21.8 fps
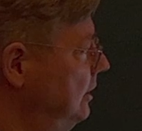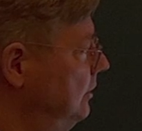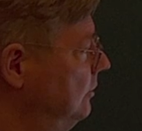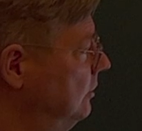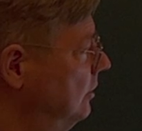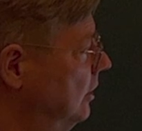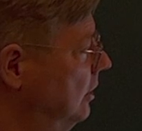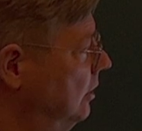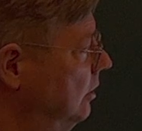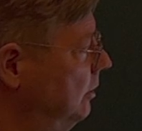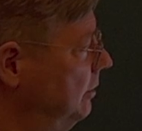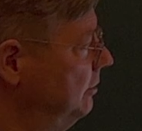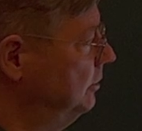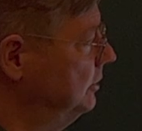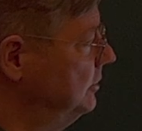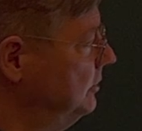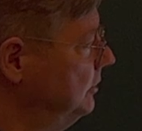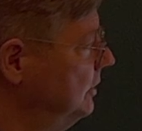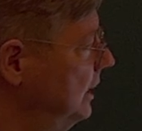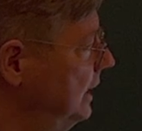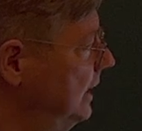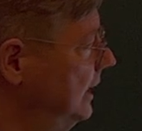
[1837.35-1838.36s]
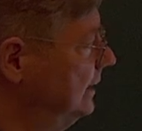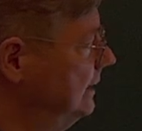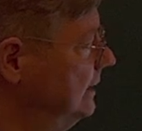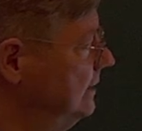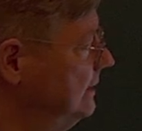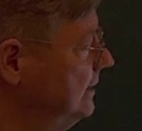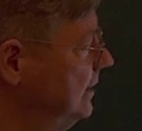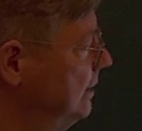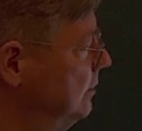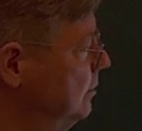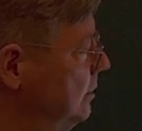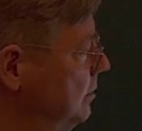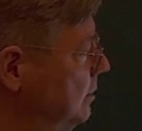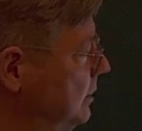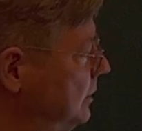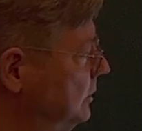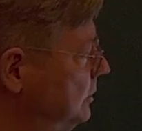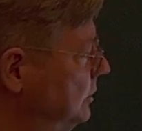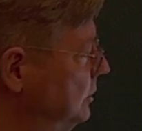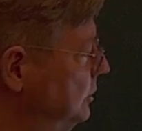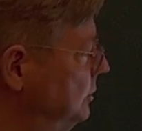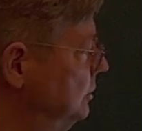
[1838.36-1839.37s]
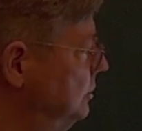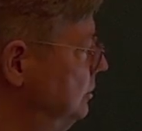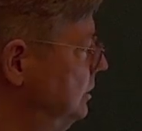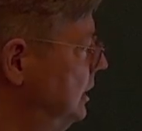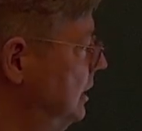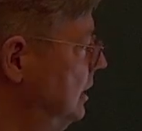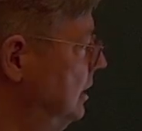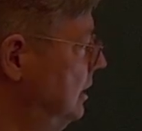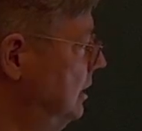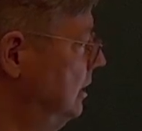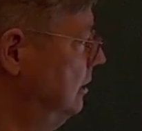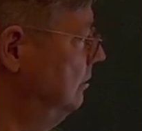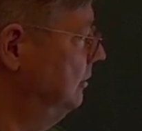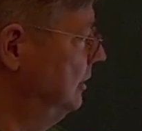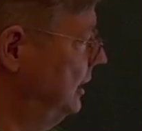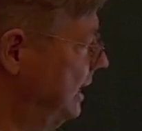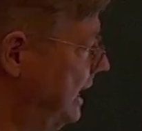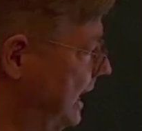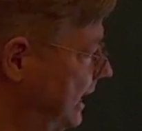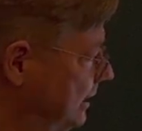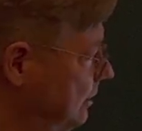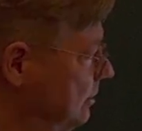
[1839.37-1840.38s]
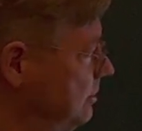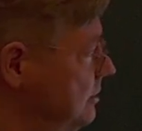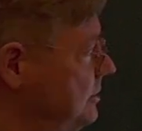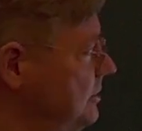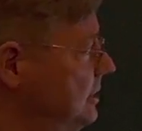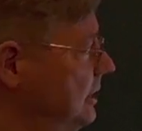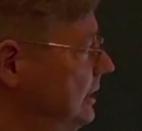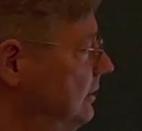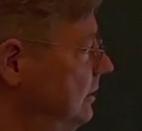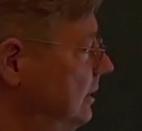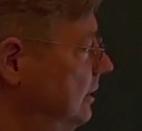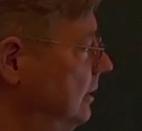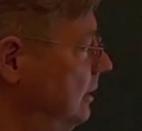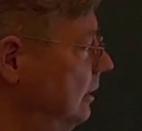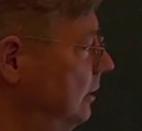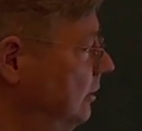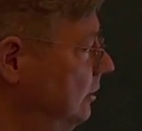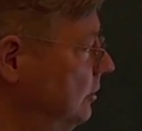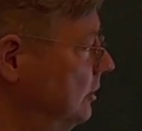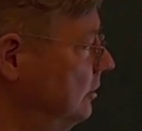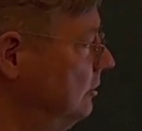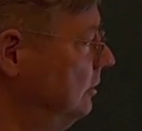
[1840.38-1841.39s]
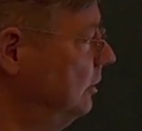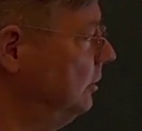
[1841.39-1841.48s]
So if we select and say we want to do um, an accuracy, just